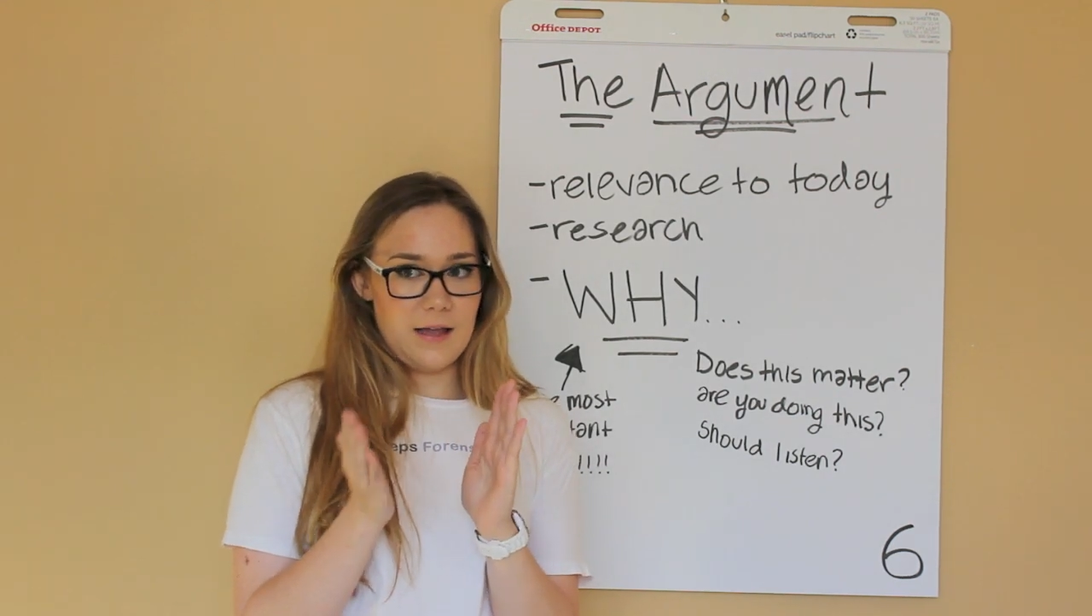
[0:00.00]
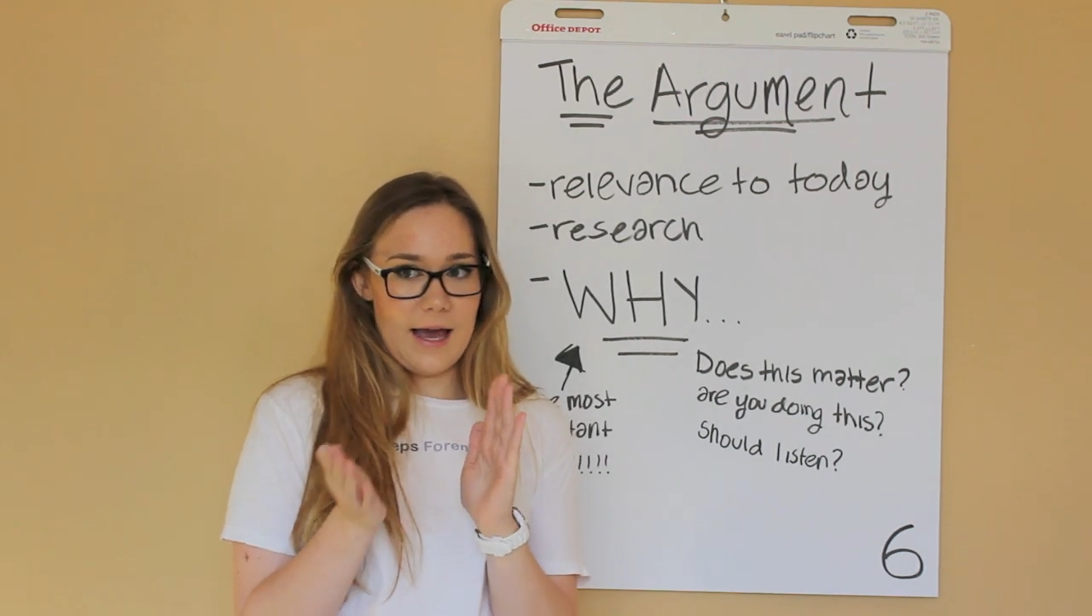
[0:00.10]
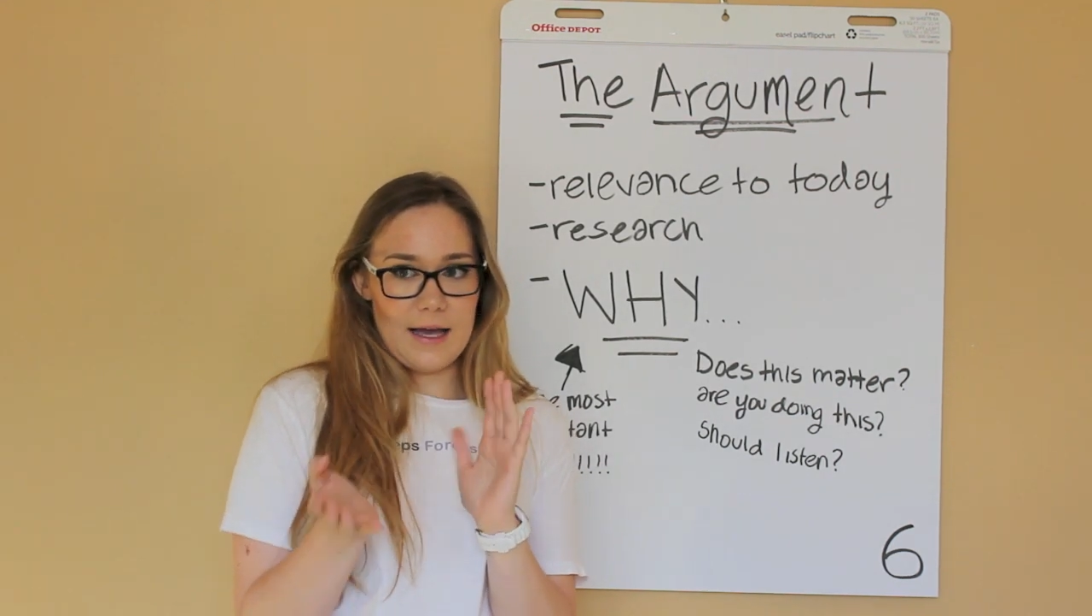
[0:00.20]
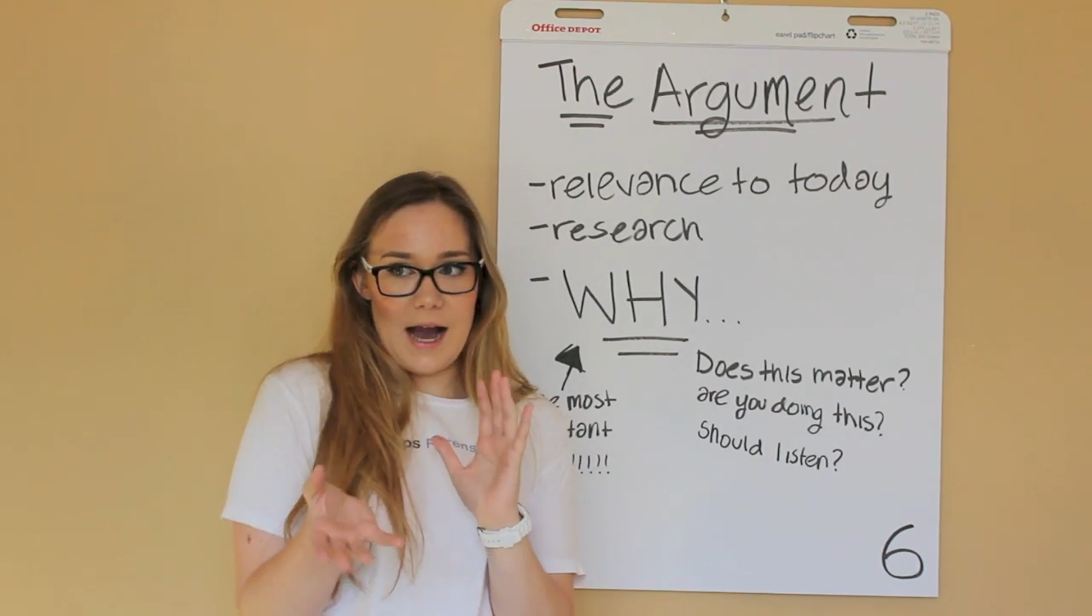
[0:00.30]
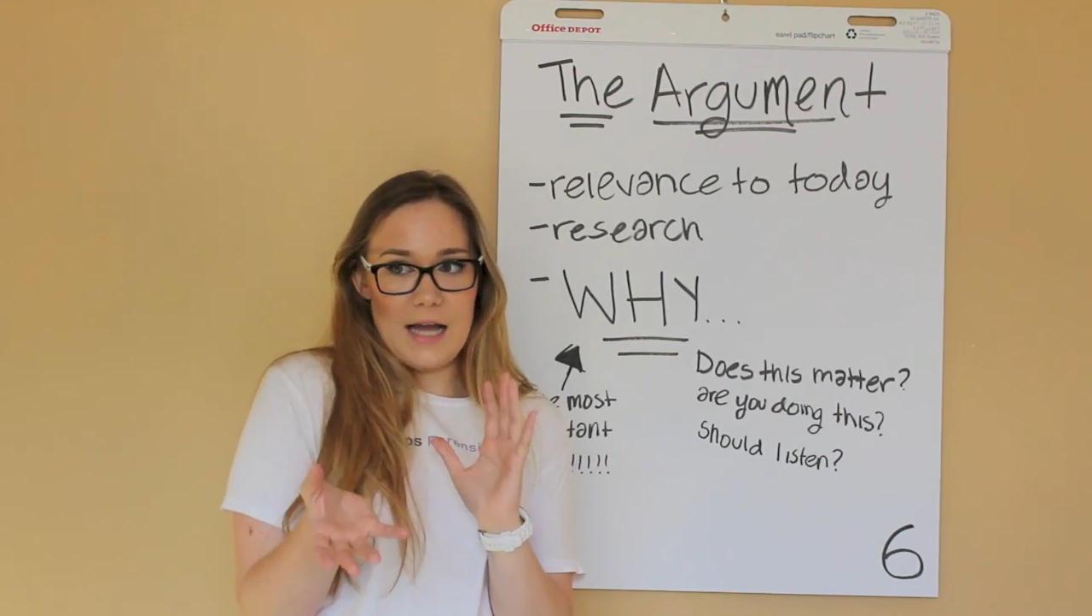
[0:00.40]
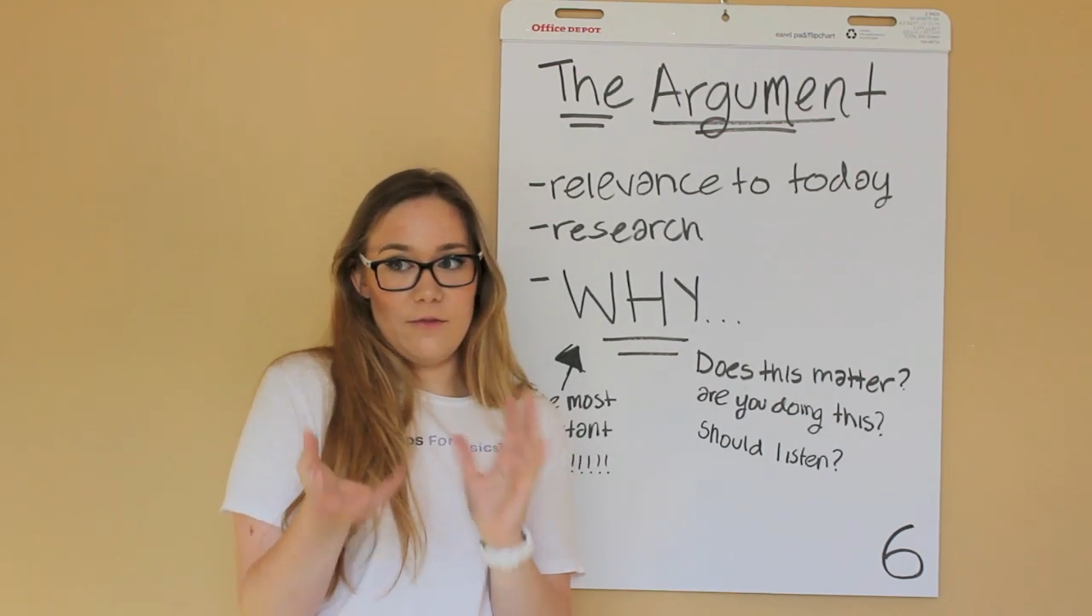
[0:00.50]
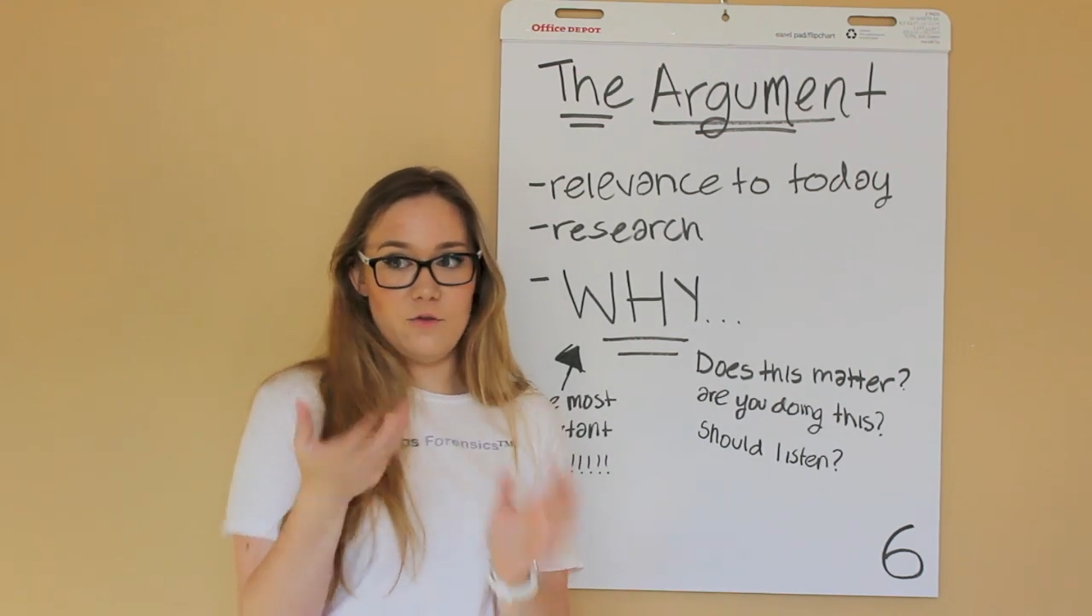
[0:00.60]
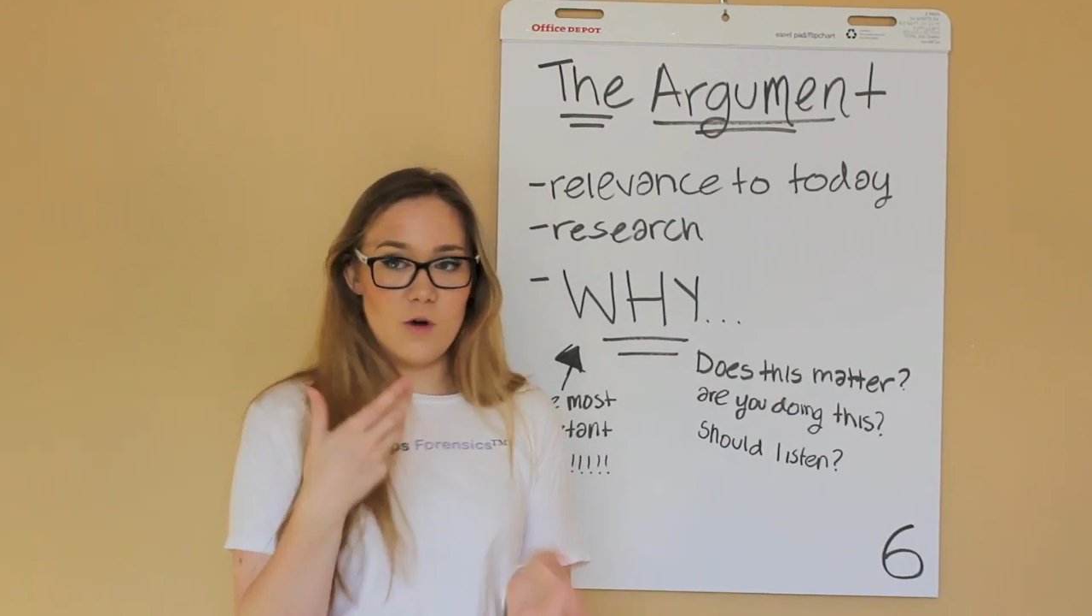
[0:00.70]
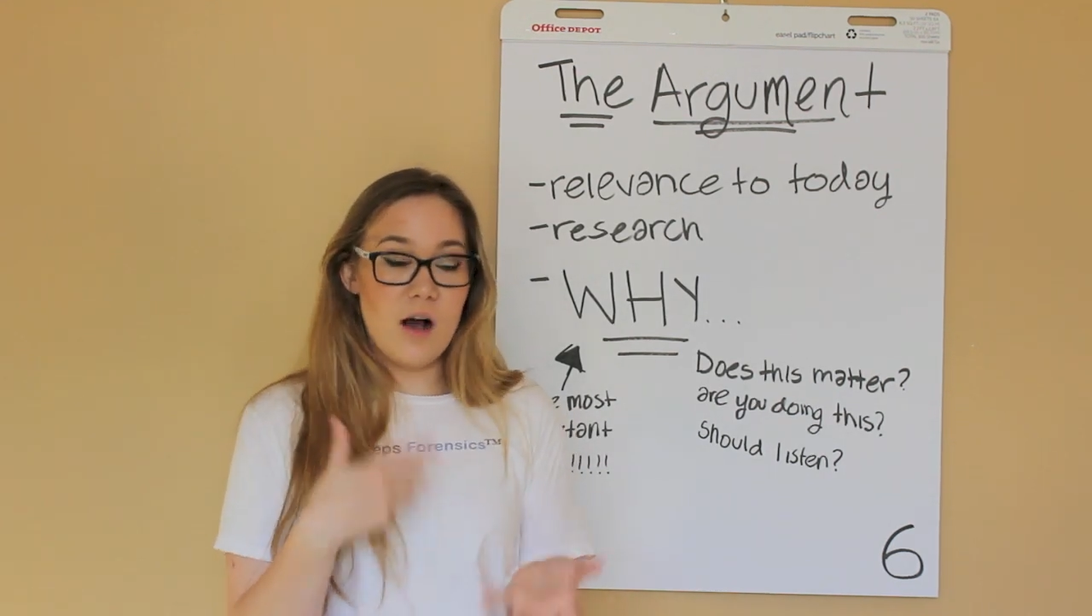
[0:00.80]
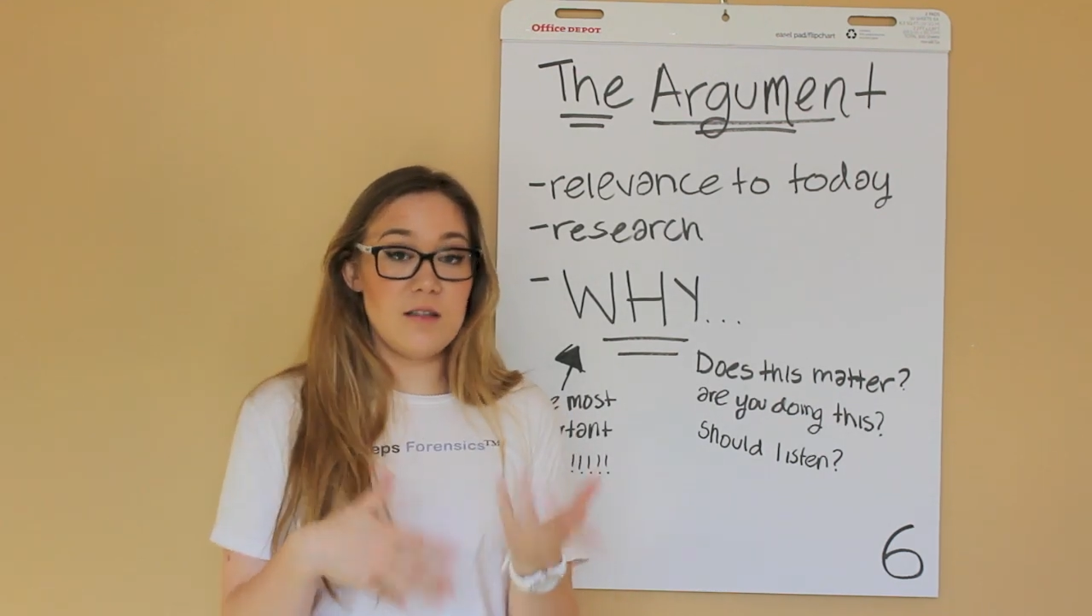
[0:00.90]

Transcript: like kind of draw